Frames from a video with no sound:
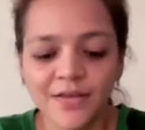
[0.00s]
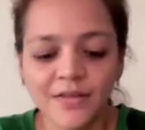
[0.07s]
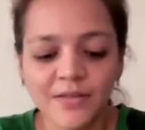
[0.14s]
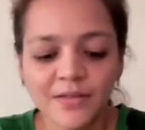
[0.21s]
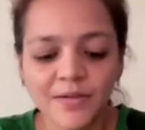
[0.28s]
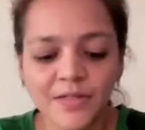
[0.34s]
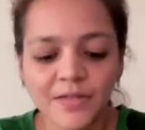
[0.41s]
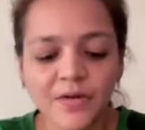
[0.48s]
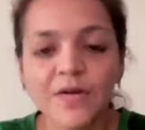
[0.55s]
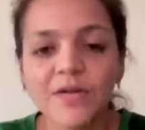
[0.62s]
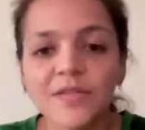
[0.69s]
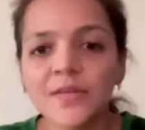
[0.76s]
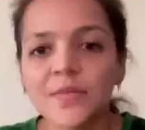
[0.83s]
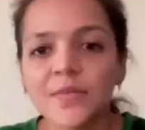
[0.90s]
So it
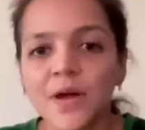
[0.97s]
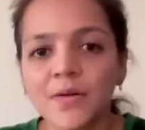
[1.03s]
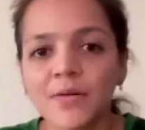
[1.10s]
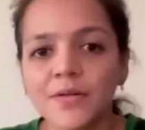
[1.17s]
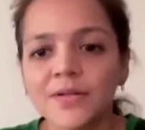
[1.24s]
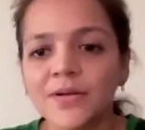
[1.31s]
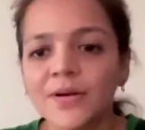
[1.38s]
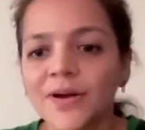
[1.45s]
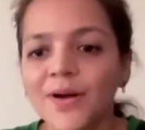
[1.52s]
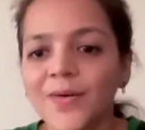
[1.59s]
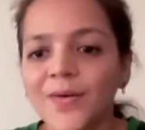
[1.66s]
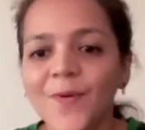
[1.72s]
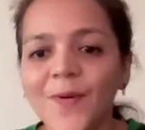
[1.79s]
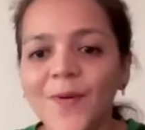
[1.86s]
talks about
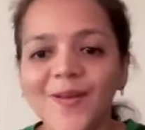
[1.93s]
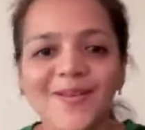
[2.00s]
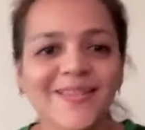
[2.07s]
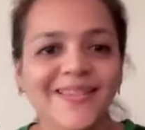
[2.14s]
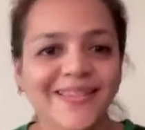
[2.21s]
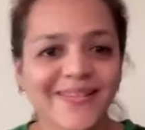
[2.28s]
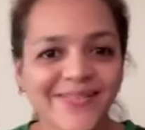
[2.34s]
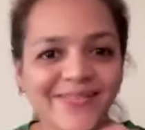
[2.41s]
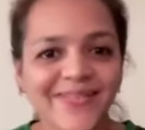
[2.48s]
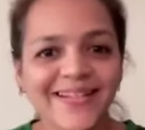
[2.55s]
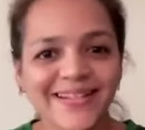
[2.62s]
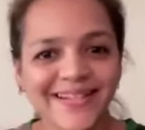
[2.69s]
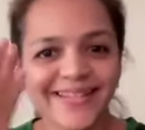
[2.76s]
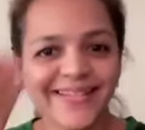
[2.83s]
what you
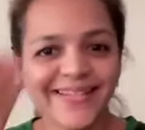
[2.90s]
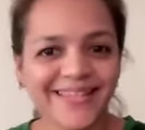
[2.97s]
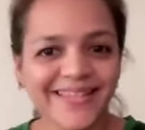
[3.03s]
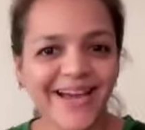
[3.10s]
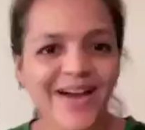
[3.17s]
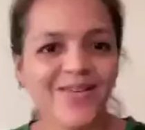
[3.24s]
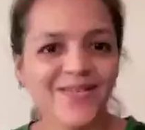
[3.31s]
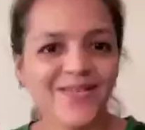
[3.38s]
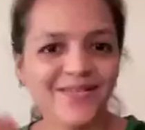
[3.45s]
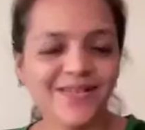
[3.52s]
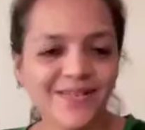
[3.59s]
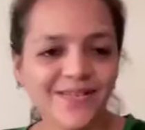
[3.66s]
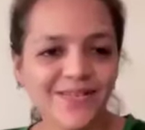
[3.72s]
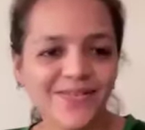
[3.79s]
sow, that's how
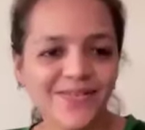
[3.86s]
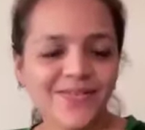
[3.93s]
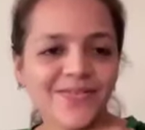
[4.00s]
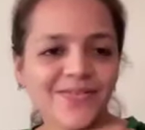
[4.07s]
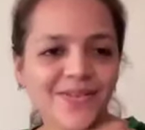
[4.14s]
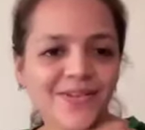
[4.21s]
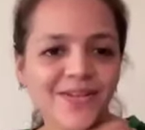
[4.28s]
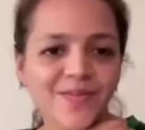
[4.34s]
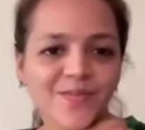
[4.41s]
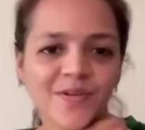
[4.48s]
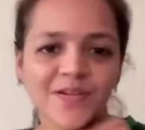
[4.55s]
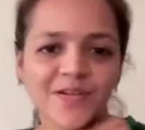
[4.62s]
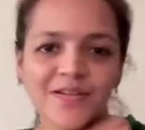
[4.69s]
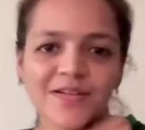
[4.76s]
we reap
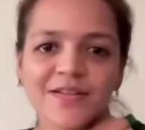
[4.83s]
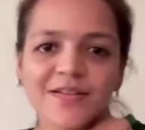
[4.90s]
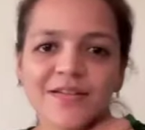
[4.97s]
it.